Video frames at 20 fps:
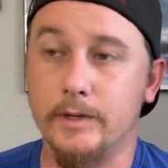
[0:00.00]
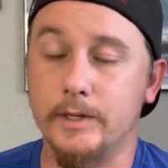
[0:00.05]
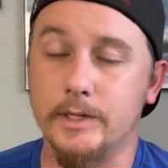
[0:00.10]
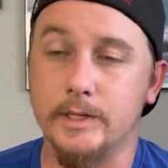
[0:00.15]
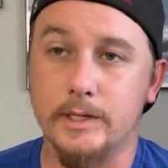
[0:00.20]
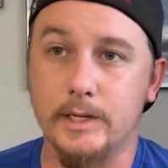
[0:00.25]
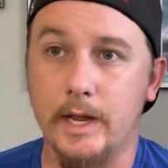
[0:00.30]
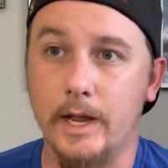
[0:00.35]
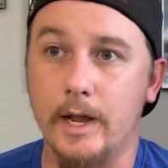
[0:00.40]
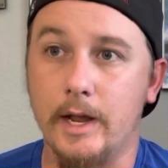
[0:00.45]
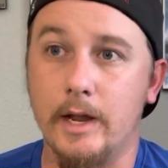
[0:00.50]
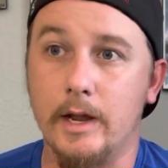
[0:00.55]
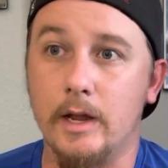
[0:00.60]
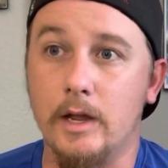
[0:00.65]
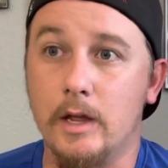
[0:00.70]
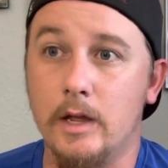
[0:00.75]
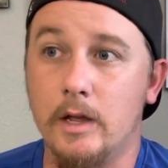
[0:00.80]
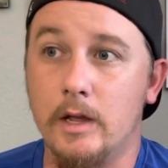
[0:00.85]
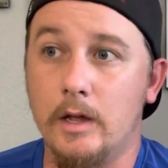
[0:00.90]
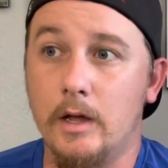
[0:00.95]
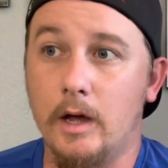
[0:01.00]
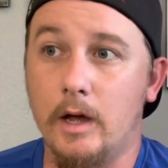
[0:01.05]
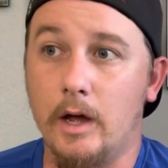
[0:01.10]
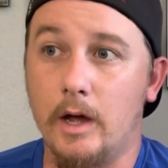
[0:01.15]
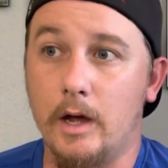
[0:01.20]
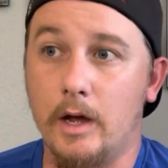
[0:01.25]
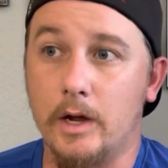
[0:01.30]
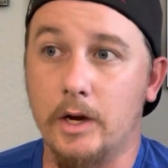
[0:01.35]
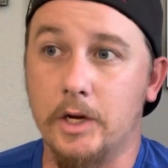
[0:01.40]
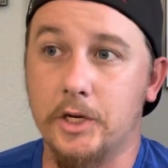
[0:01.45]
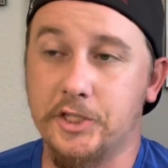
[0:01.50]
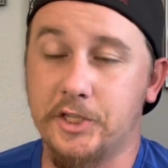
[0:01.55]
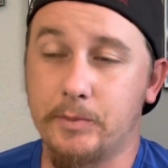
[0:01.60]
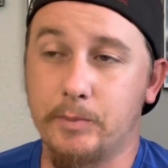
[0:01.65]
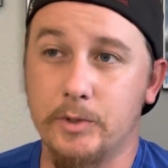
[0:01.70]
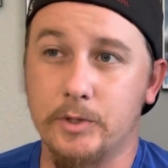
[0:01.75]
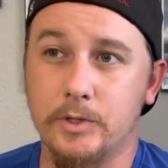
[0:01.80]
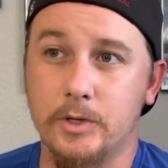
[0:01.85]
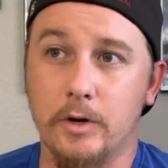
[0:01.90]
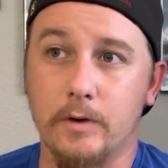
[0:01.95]
to say.
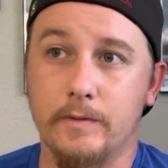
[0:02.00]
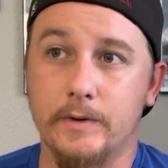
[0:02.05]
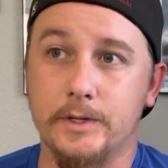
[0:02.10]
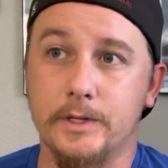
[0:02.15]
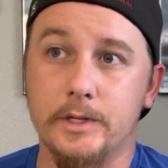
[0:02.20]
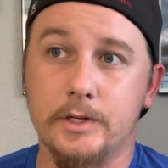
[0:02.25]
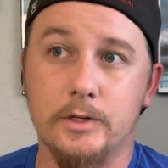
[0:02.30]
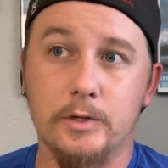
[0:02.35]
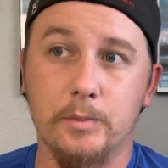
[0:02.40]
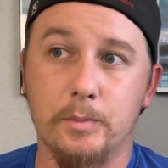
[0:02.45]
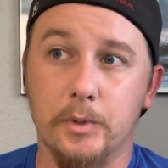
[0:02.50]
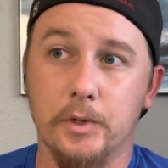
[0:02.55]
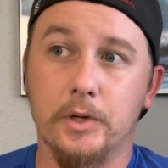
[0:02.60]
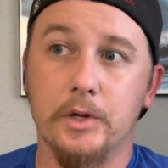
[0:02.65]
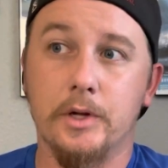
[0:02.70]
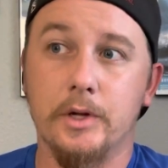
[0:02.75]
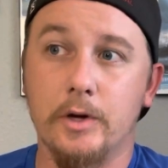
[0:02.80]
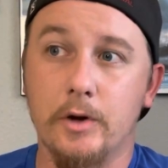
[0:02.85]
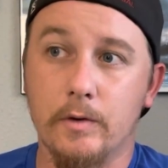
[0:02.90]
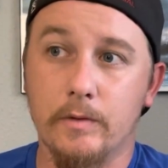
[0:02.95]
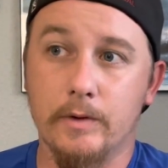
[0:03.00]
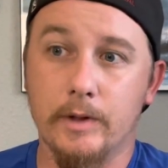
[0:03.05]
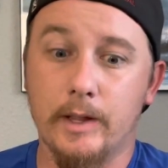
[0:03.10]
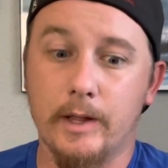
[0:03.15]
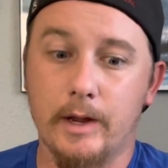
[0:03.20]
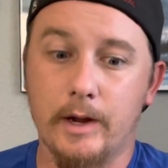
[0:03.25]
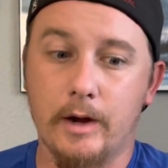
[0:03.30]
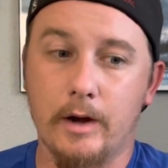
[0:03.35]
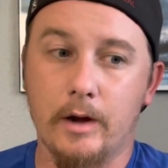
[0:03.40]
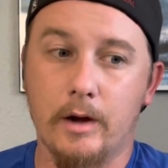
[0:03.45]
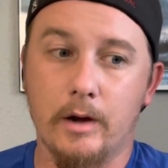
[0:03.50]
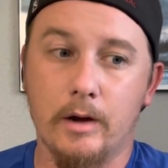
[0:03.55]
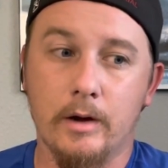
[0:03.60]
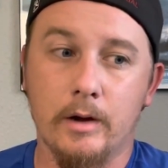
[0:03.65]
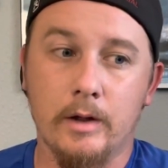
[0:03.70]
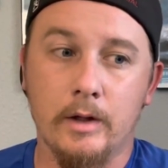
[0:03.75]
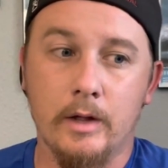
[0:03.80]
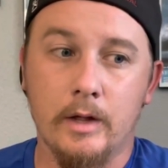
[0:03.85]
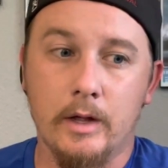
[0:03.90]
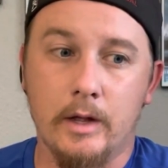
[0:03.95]
Customer service is super good over there.
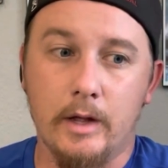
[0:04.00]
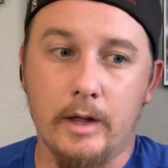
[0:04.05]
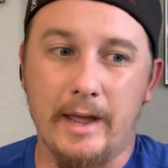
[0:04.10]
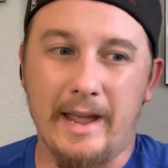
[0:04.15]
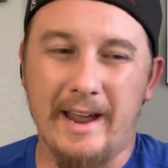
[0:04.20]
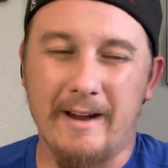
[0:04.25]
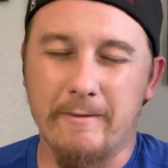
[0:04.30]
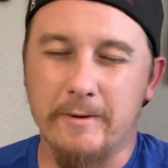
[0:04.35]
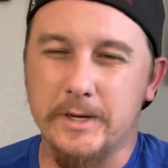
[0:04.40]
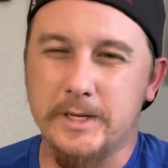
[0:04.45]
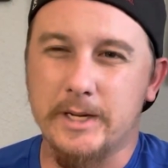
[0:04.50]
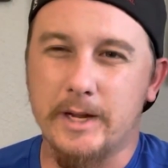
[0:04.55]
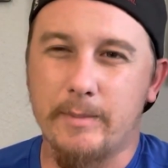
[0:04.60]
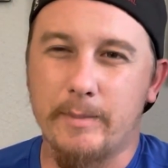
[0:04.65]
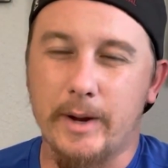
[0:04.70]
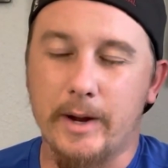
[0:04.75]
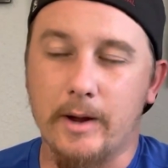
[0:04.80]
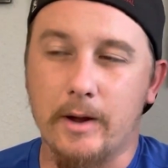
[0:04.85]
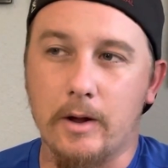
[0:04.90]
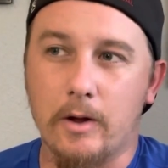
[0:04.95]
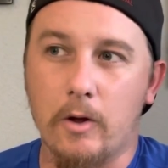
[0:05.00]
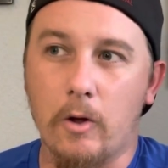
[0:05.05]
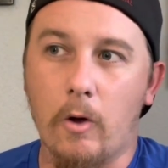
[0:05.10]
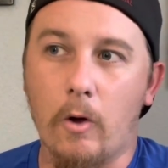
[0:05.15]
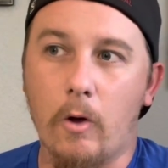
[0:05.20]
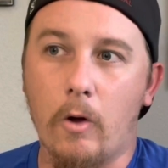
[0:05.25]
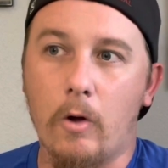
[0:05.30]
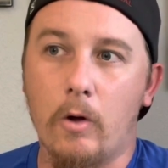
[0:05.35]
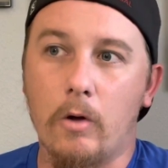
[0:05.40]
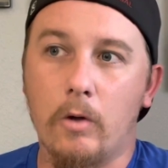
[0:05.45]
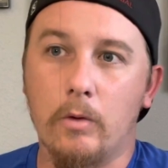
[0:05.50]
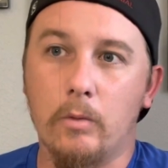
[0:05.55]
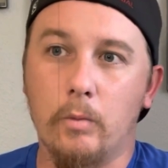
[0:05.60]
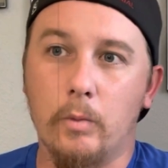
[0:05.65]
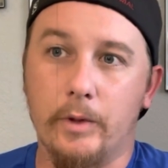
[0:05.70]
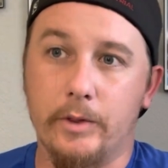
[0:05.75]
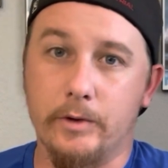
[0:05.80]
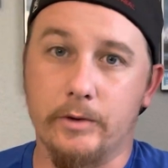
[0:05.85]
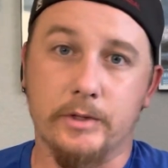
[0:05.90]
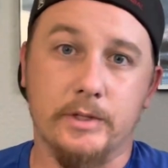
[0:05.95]
Every time I call,
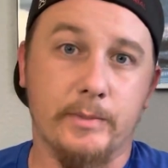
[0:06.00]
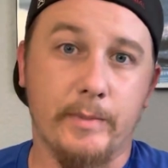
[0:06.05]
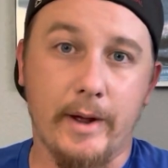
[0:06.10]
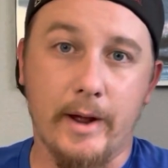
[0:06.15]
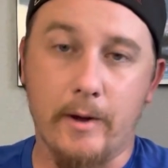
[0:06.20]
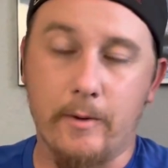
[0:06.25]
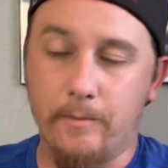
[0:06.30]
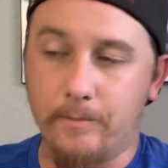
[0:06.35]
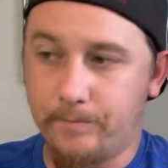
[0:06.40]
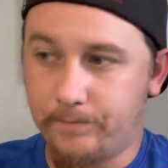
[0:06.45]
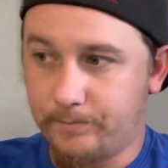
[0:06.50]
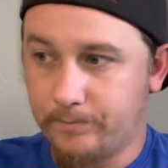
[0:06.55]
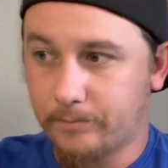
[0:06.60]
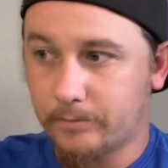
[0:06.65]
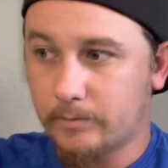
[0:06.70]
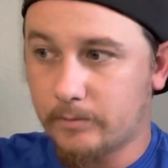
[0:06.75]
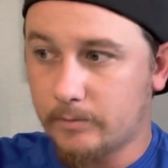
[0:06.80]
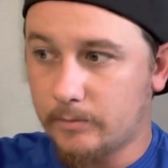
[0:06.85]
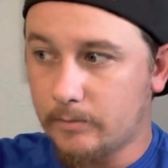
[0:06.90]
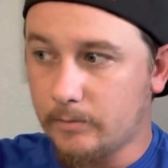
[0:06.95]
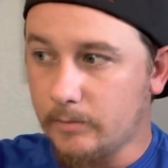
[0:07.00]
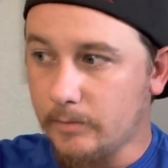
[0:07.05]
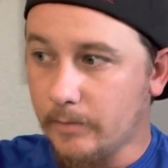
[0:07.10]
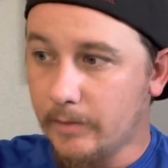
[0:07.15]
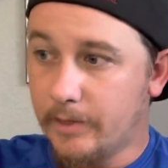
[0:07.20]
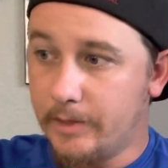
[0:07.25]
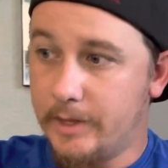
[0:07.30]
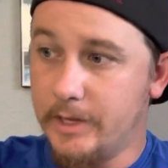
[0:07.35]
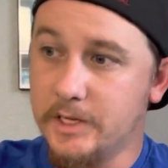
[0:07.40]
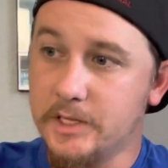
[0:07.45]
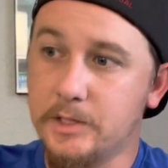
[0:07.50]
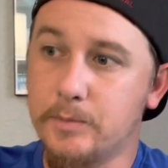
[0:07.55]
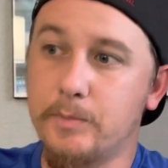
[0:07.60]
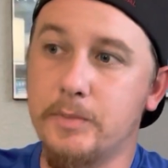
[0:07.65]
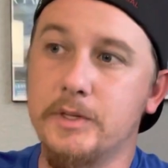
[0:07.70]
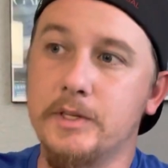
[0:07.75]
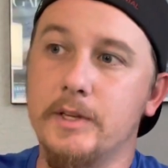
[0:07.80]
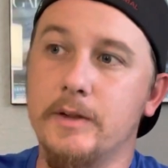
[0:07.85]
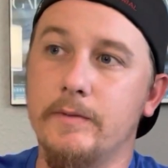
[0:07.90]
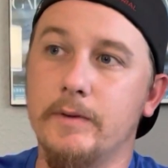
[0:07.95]
whether it's about this
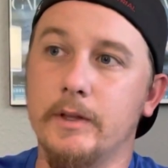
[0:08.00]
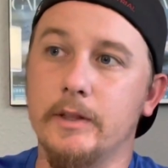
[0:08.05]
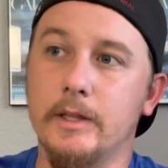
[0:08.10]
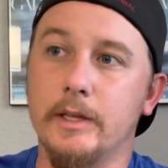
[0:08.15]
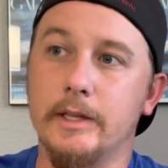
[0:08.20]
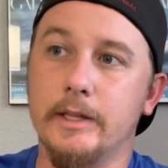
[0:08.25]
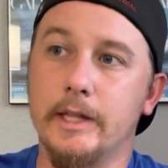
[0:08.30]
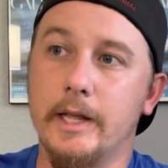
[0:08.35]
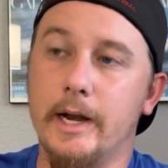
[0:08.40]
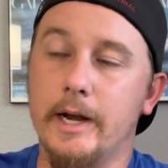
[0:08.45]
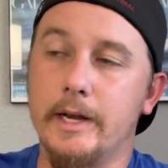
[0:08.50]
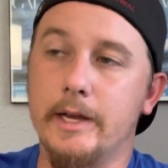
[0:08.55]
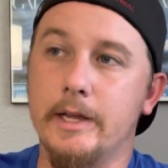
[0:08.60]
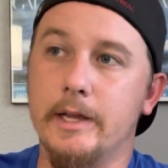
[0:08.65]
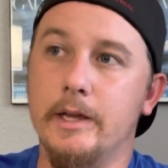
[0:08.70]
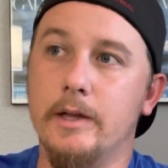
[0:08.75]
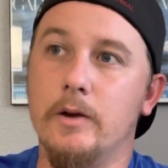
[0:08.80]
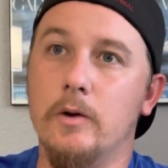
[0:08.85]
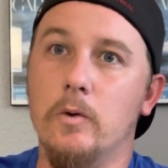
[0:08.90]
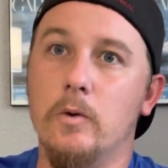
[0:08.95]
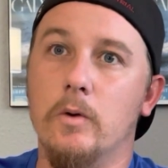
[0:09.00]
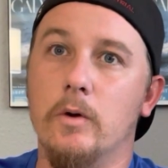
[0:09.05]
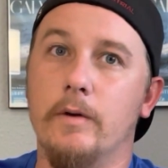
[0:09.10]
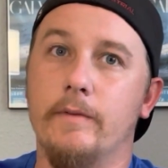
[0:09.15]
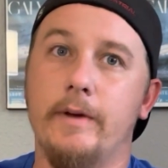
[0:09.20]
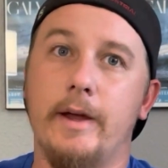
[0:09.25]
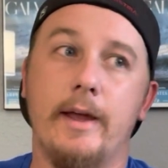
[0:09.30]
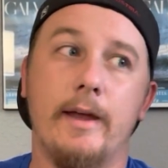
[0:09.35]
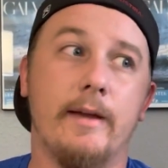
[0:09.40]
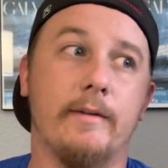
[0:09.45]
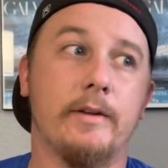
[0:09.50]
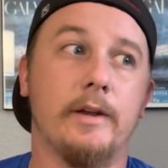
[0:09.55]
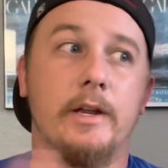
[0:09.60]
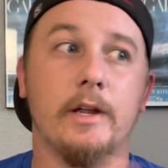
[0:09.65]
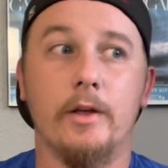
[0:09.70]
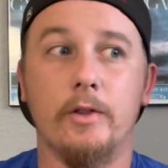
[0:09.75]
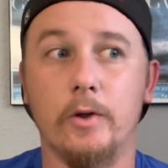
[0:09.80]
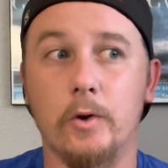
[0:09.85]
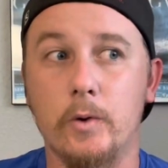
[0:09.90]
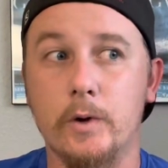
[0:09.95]
specific thing that I did, or if I have any
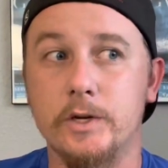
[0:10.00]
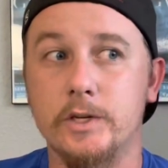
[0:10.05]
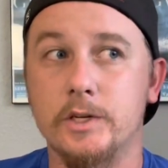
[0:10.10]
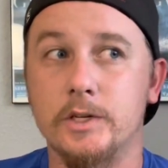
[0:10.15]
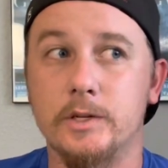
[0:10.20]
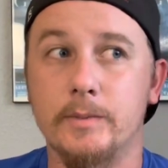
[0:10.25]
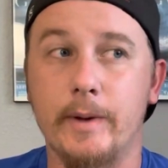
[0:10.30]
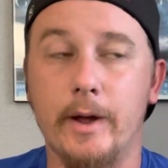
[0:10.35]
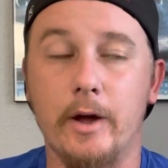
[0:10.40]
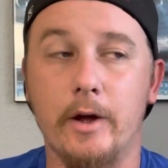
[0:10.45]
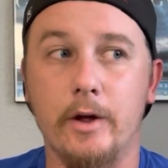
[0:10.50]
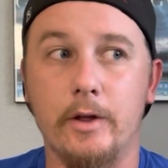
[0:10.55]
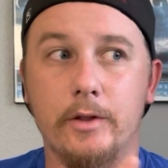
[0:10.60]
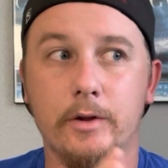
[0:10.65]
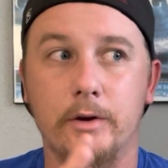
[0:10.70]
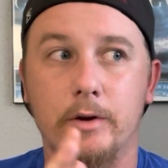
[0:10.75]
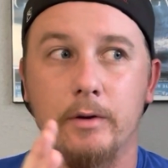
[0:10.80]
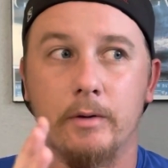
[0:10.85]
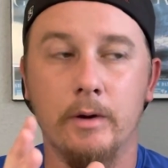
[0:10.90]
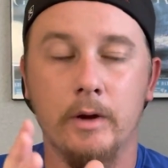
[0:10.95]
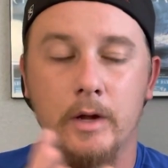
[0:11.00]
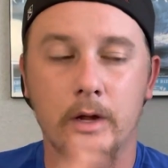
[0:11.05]
other questions about other